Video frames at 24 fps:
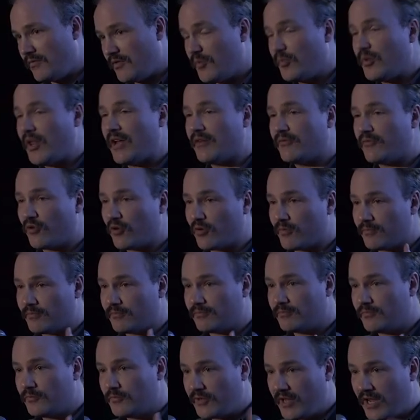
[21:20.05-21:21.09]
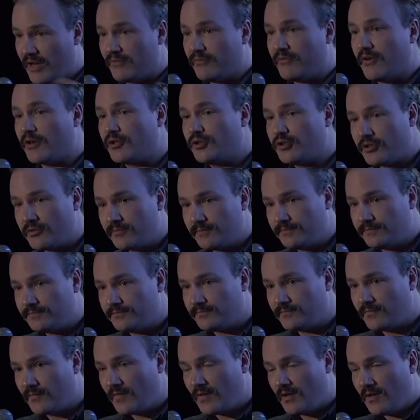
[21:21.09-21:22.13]
the platform can function.
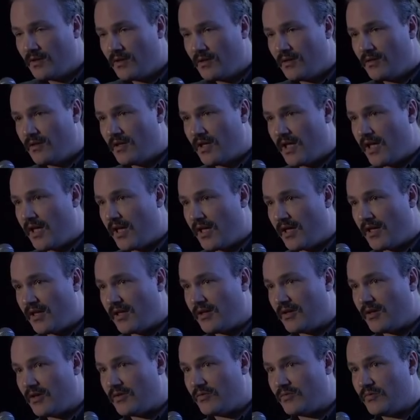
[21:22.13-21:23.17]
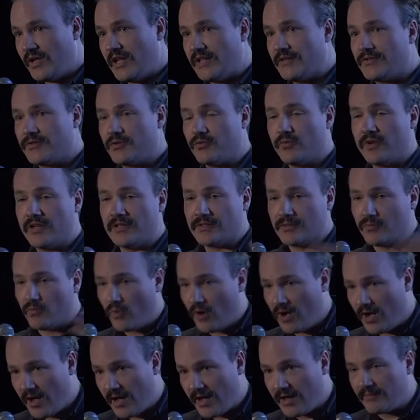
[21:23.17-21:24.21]
Uh, it's the reason
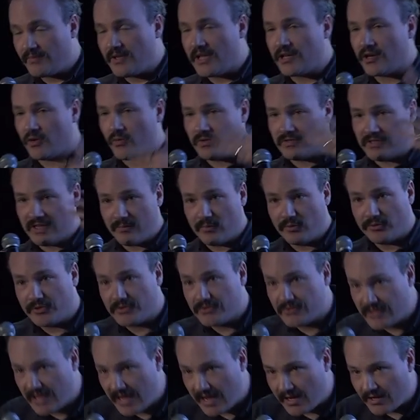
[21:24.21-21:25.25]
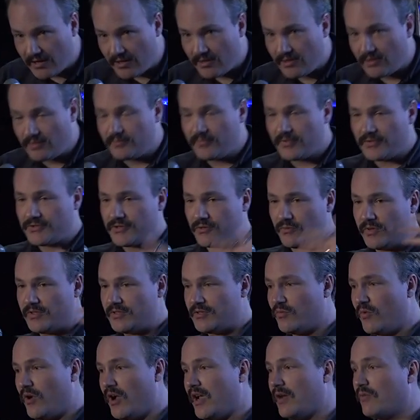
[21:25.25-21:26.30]
why Ginkgo is able to scale. It's the reason
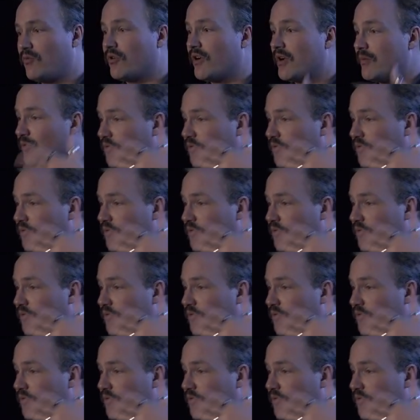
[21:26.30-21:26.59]
why we're able